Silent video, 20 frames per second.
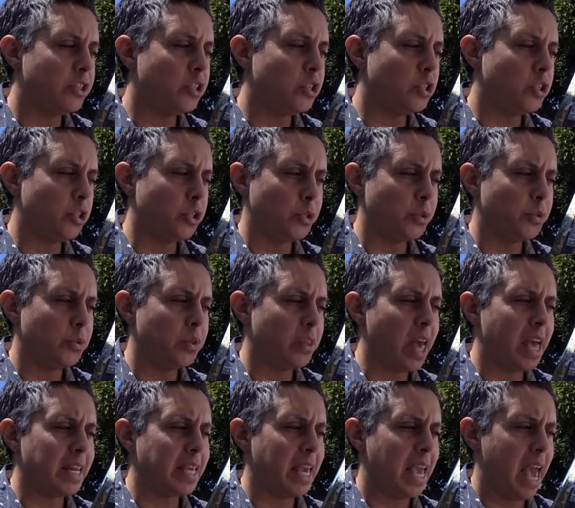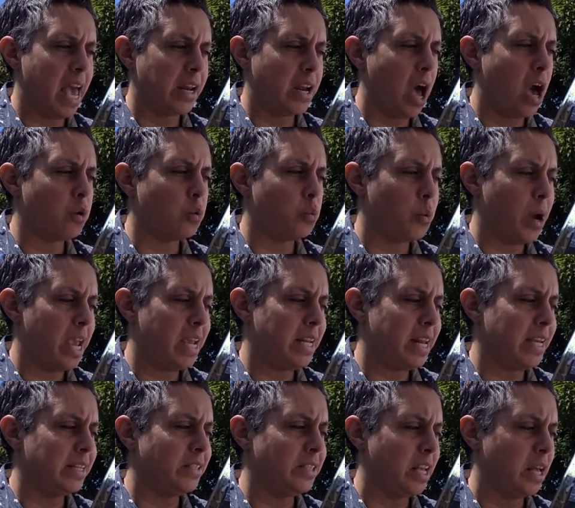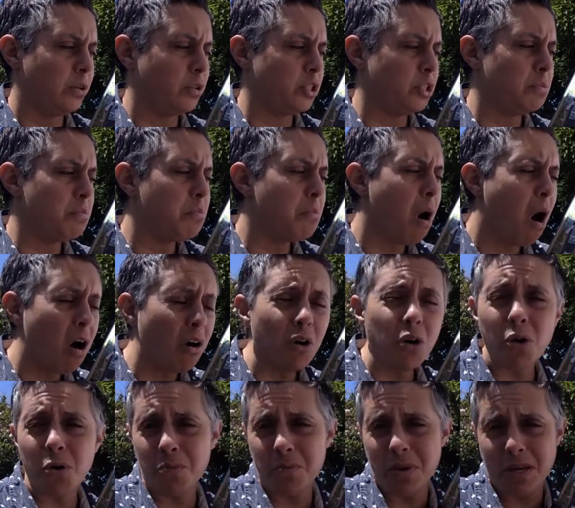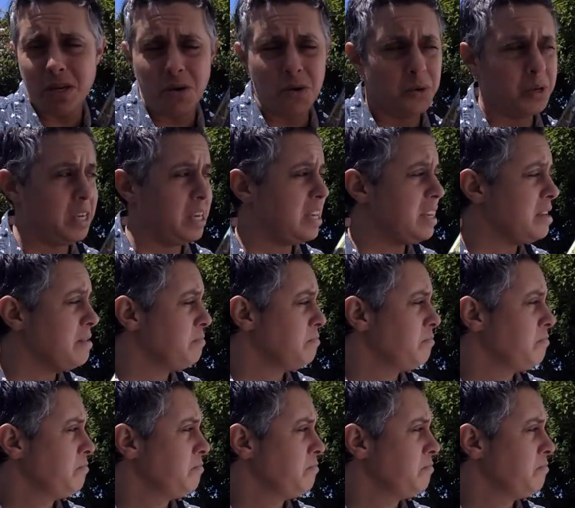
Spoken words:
to do that cannot wait until tomorrow, Miyuki?